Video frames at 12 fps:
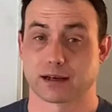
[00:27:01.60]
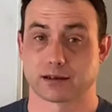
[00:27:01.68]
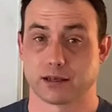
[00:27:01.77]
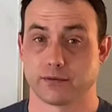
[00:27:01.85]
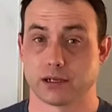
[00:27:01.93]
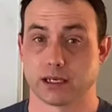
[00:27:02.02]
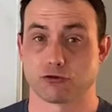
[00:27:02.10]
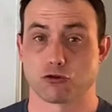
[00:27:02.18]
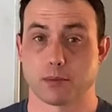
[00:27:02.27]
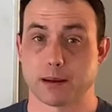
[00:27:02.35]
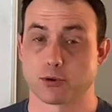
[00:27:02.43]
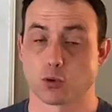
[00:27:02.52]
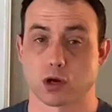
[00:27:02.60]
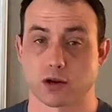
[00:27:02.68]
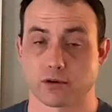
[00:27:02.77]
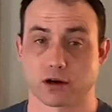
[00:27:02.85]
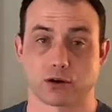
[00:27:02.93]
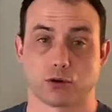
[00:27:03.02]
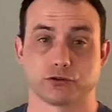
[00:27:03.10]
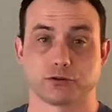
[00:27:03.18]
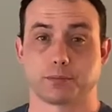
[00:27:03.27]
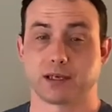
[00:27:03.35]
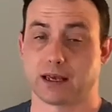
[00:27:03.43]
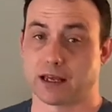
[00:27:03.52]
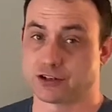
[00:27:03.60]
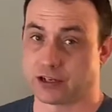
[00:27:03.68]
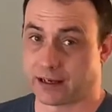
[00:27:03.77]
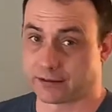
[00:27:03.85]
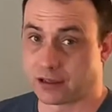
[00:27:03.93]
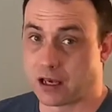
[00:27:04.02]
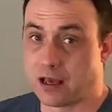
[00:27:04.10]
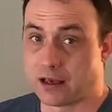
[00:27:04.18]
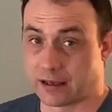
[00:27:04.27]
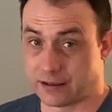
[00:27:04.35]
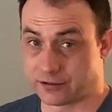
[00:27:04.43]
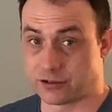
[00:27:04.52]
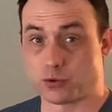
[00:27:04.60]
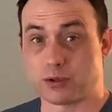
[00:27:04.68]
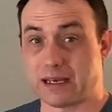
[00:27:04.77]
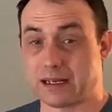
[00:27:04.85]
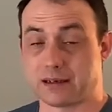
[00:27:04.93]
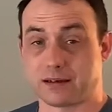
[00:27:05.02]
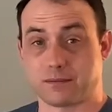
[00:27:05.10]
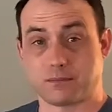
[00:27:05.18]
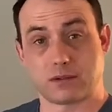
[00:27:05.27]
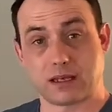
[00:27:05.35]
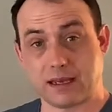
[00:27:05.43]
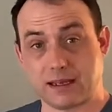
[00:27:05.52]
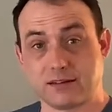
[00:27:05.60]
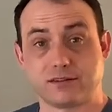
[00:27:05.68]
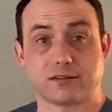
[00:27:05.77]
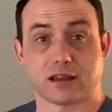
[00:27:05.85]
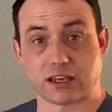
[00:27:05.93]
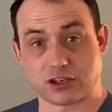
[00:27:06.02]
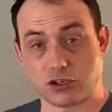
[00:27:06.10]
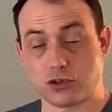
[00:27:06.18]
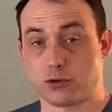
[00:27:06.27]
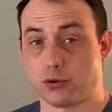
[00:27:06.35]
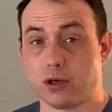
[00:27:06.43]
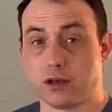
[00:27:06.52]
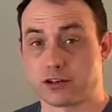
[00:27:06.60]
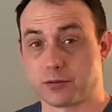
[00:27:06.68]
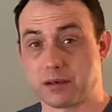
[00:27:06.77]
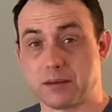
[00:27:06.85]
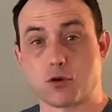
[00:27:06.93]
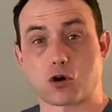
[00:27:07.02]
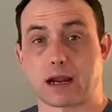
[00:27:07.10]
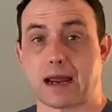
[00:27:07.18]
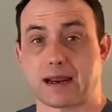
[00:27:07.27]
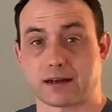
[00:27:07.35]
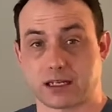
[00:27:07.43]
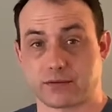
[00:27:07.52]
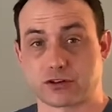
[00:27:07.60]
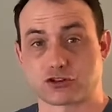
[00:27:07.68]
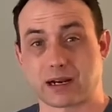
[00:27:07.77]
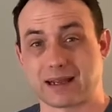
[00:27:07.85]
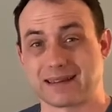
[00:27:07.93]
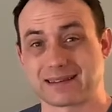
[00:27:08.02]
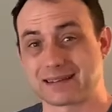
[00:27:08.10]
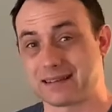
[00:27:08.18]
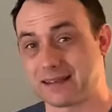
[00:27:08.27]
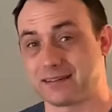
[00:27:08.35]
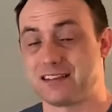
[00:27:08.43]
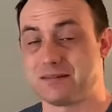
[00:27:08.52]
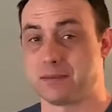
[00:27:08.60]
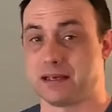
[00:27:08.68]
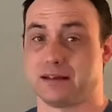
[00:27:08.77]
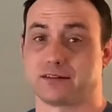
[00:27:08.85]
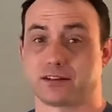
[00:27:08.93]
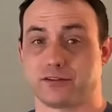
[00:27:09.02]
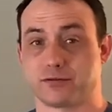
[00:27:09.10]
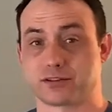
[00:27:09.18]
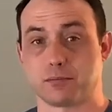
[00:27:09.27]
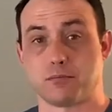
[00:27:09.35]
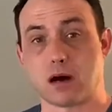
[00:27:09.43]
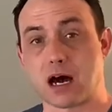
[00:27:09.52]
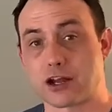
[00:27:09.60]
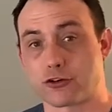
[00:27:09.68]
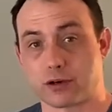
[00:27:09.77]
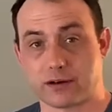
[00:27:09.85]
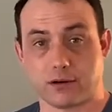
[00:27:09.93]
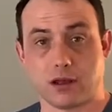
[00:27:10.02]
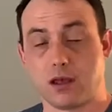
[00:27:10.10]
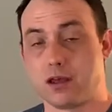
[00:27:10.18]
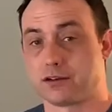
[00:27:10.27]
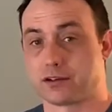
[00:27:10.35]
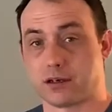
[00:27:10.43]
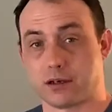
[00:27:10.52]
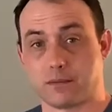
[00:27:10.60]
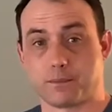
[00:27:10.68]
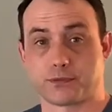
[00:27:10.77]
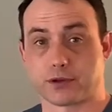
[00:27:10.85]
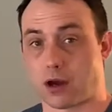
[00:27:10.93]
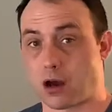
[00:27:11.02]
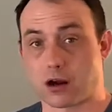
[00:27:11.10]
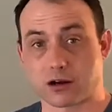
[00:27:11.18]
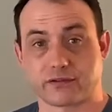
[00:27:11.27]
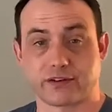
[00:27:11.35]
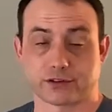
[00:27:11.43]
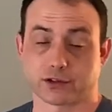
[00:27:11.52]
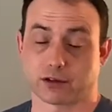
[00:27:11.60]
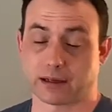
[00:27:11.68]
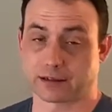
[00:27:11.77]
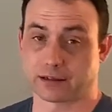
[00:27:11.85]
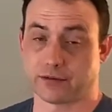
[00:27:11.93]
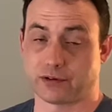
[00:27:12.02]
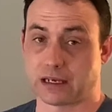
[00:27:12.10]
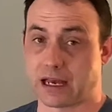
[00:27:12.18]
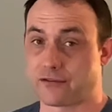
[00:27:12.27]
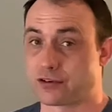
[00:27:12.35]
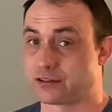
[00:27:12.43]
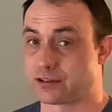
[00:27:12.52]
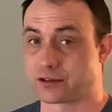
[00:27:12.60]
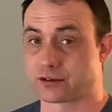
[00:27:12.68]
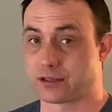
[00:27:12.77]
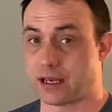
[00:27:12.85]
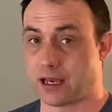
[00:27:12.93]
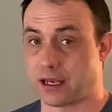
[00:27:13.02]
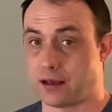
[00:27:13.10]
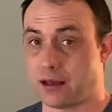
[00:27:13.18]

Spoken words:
activity. And remember, one of our goals in PHS is to get kids like you to be more active and try to get 60 minutes of some moderate to hard physical activity every single day.